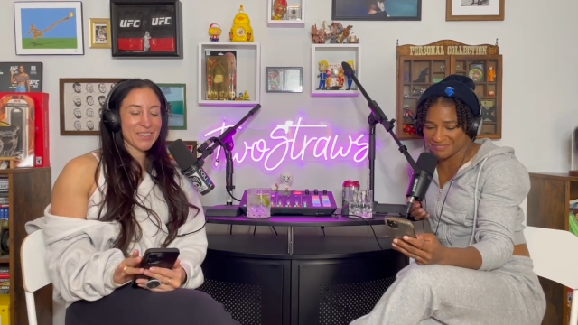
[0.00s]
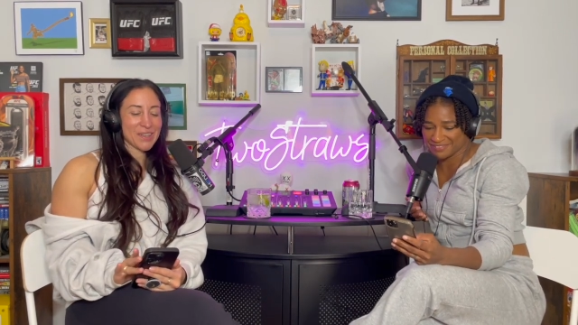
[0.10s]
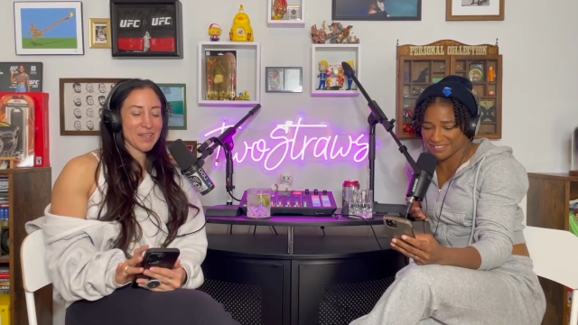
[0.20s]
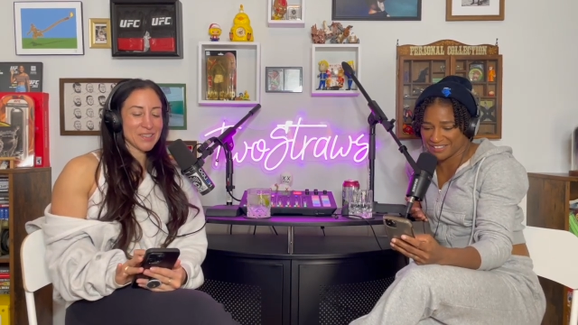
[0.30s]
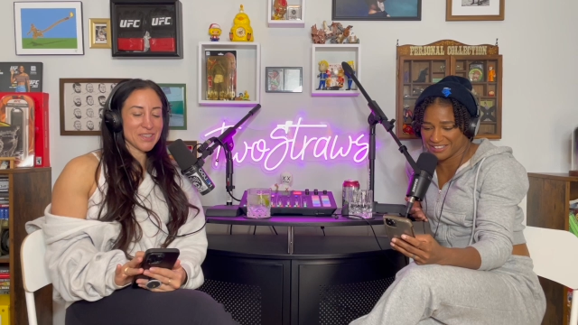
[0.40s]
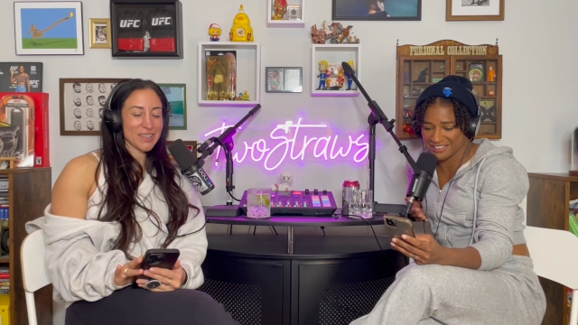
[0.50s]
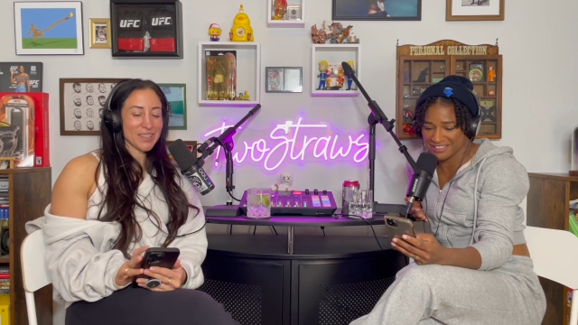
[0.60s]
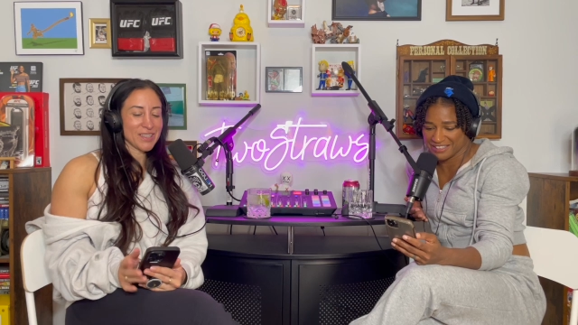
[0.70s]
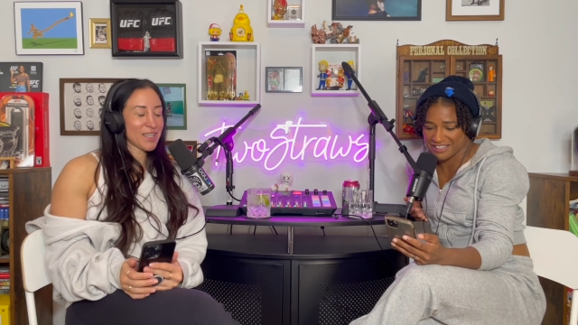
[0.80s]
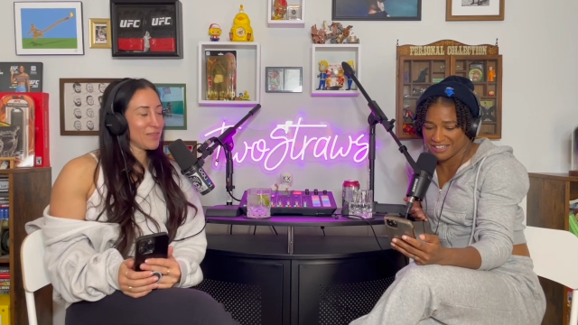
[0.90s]

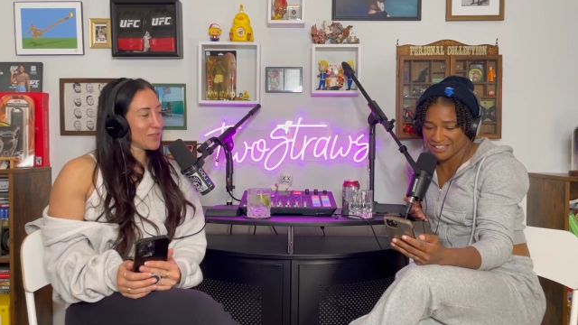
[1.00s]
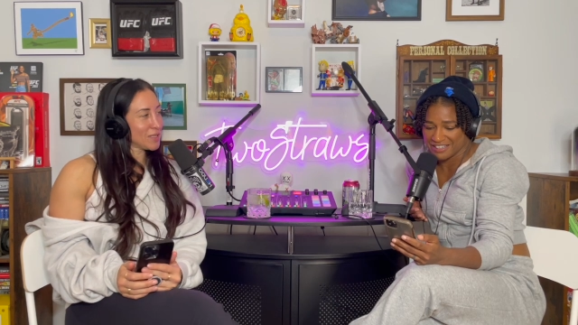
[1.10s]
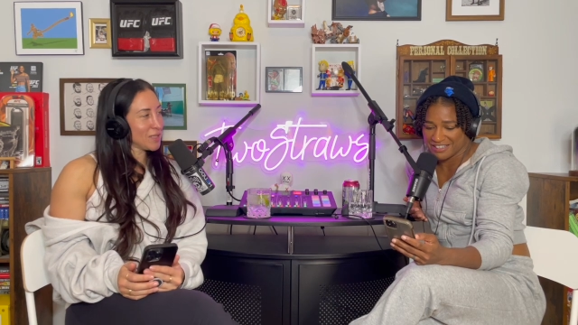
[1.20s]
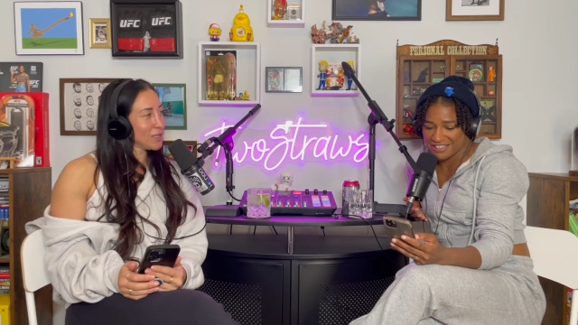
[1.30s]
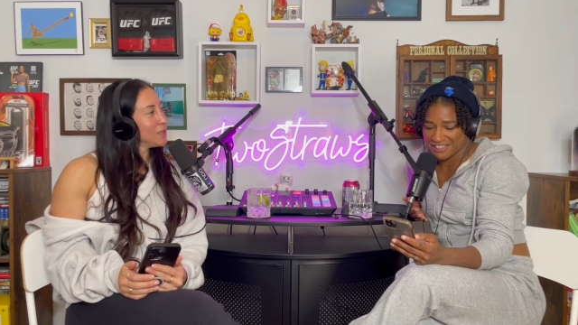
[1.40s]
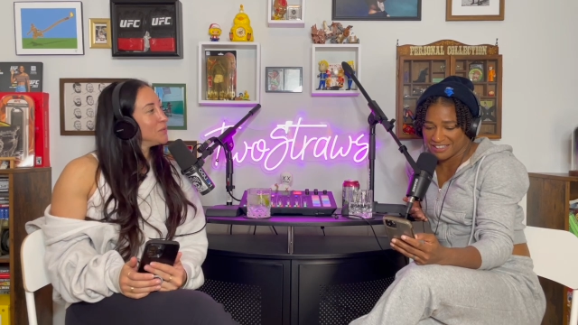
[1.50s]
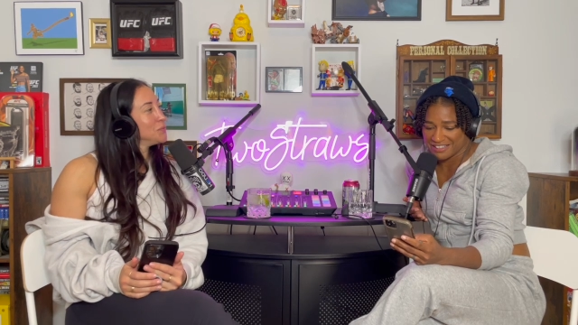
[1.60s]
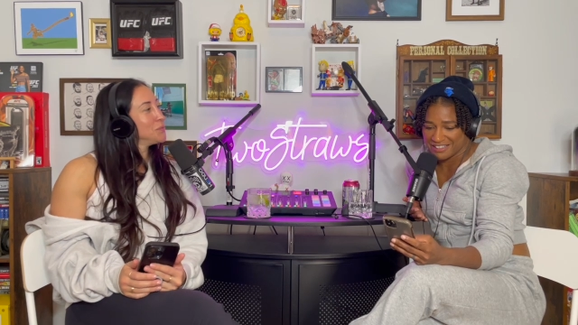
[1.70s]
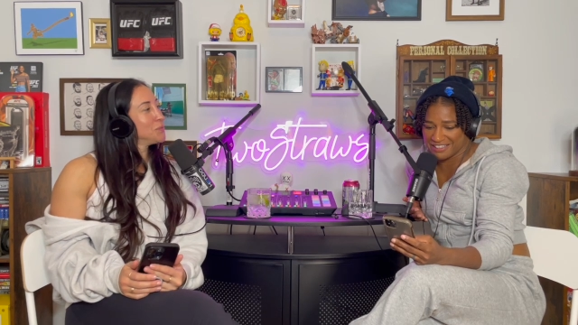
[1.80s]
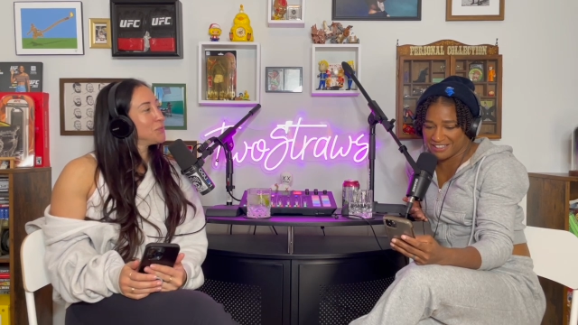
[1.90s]
Speaker 1: Gotcha. I haven't seen
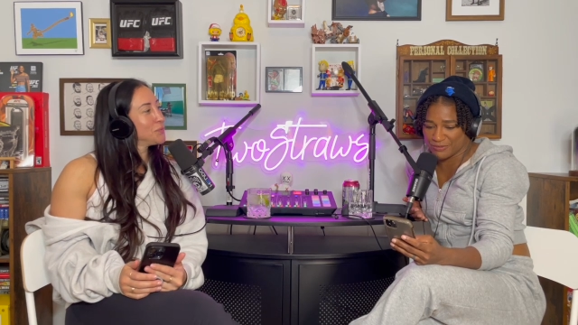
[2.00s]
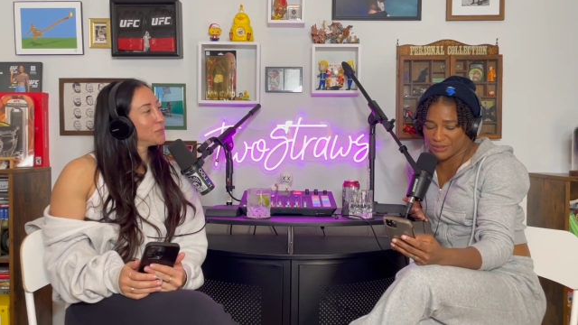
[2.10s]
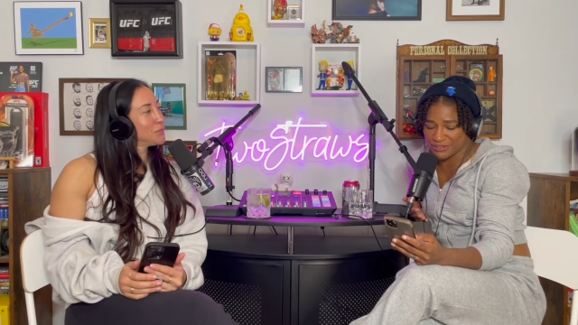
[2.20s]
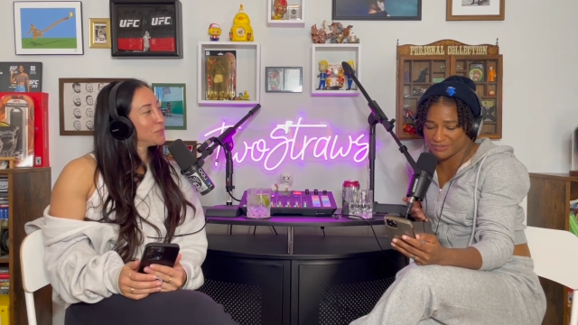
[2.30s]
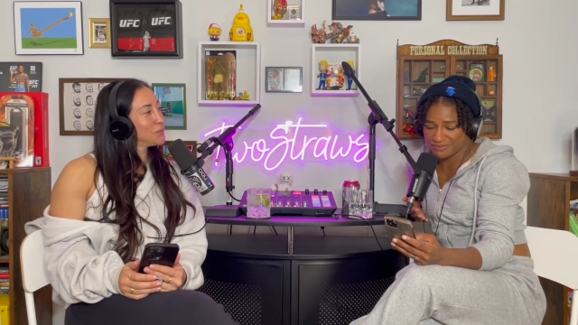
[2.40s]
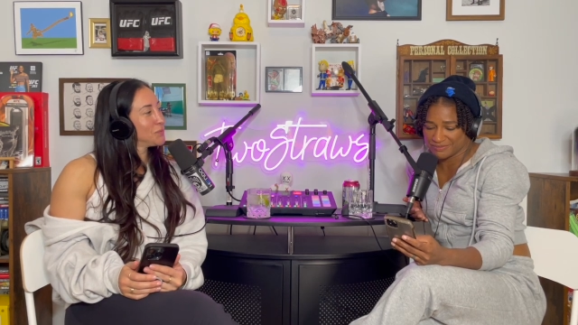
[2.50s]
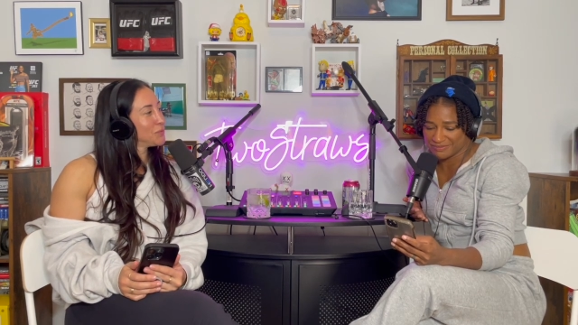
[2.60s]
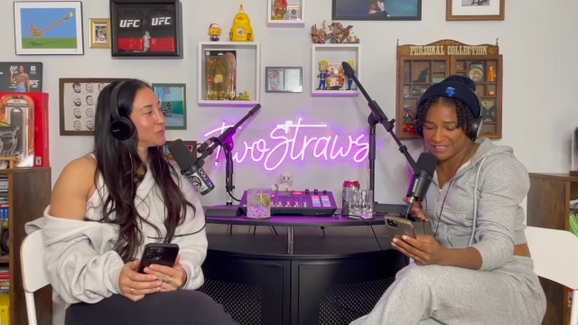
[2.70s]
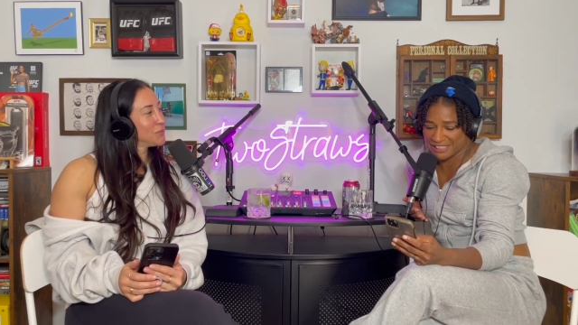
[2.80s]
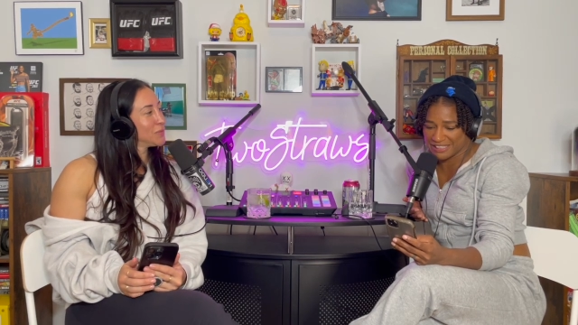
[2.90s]
it. Well,
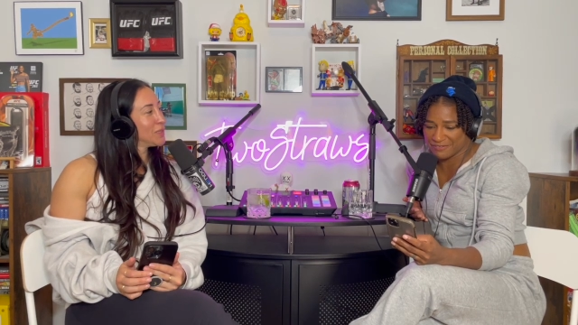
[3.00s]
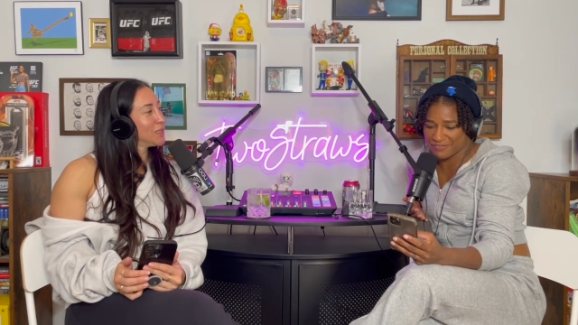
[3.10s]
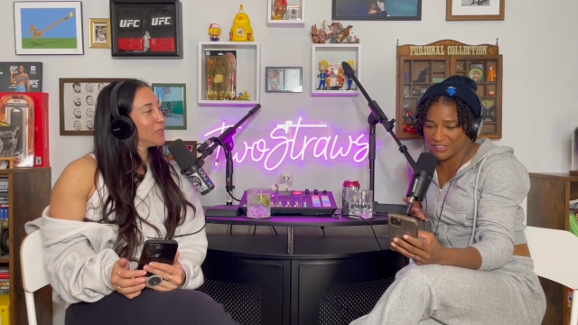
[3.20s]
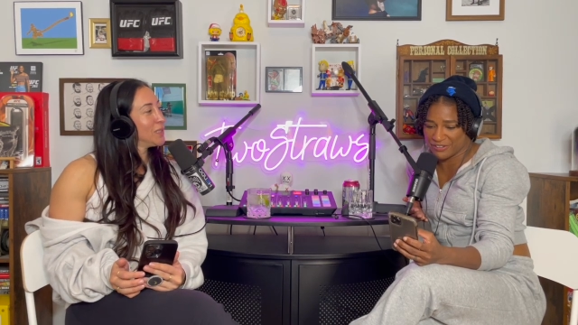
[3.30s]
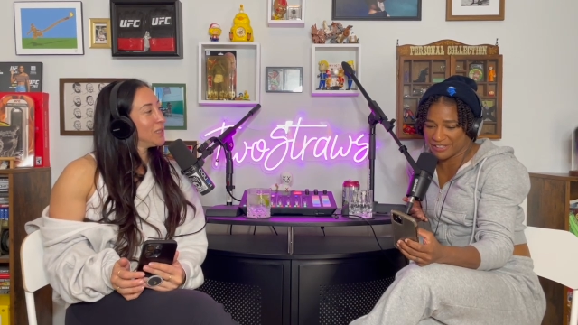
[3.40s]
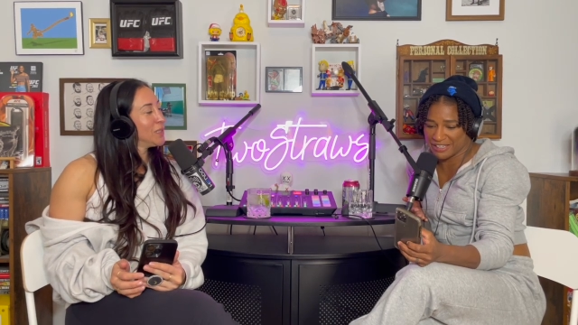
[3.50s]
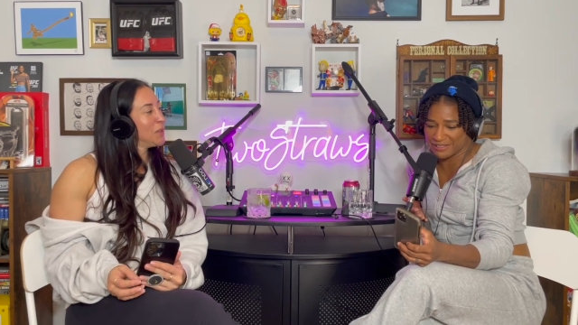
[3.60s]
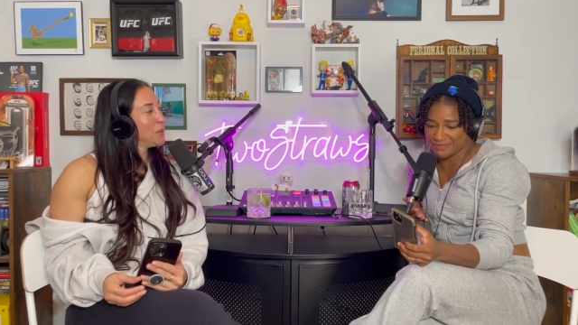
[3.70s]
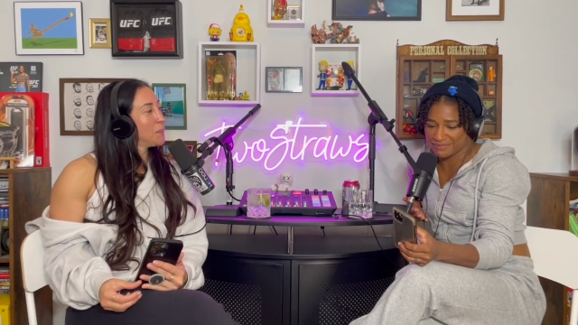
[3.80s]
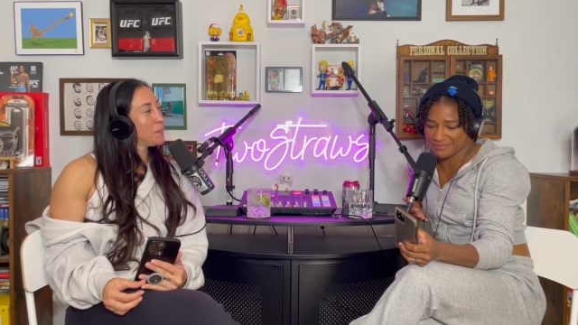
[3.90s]
it's a video
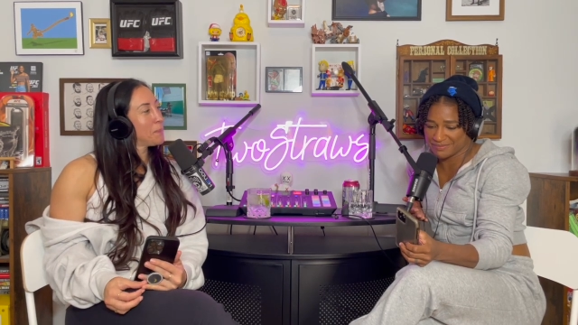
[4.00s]
game.